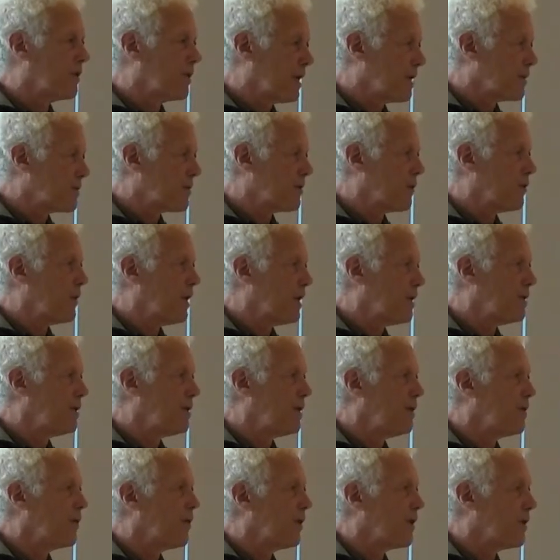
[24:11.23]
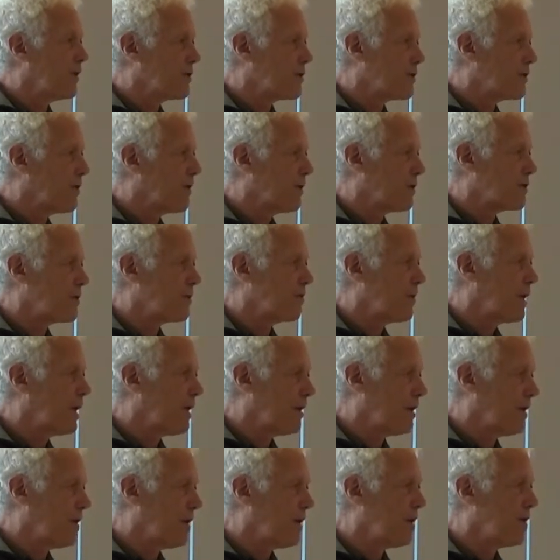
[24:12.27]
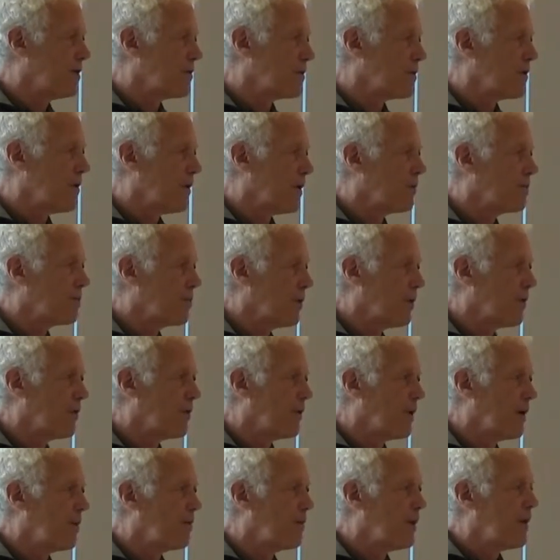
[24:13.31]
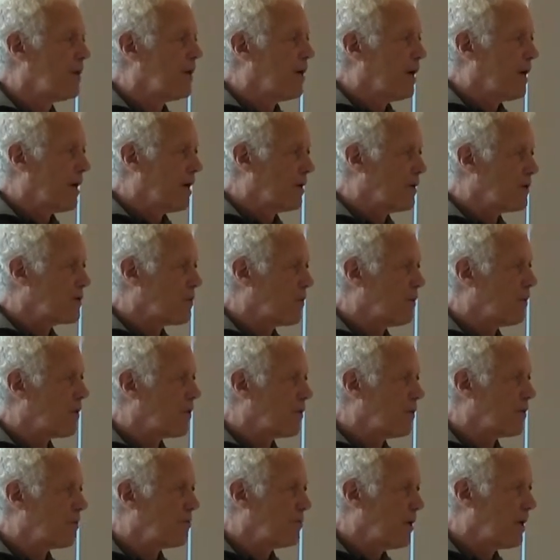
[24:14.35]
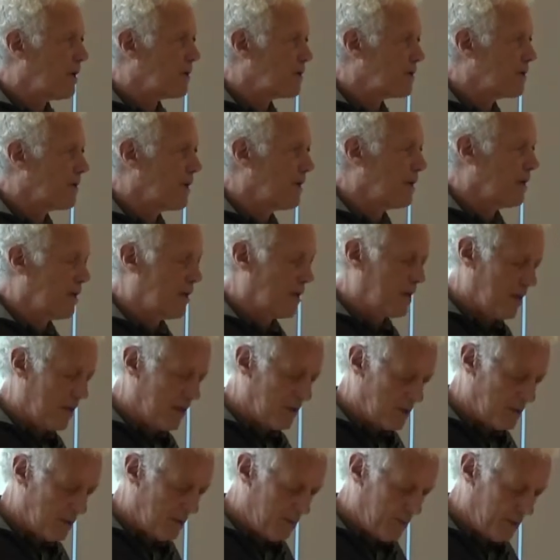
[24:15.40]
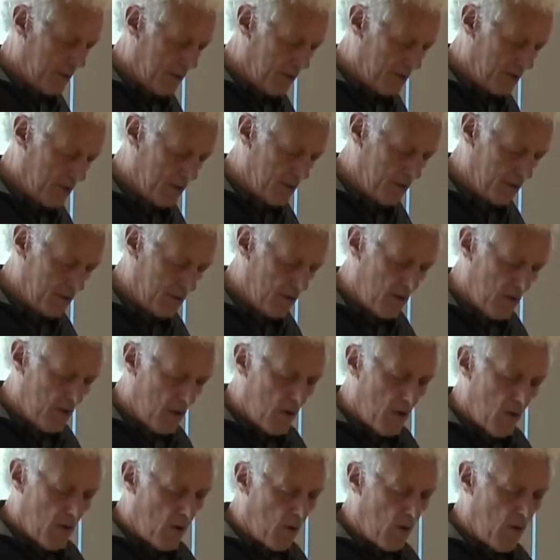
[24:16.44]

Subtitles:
That's the way Dean Ornish talks about it in his heart program and his work with prostate cancer patients.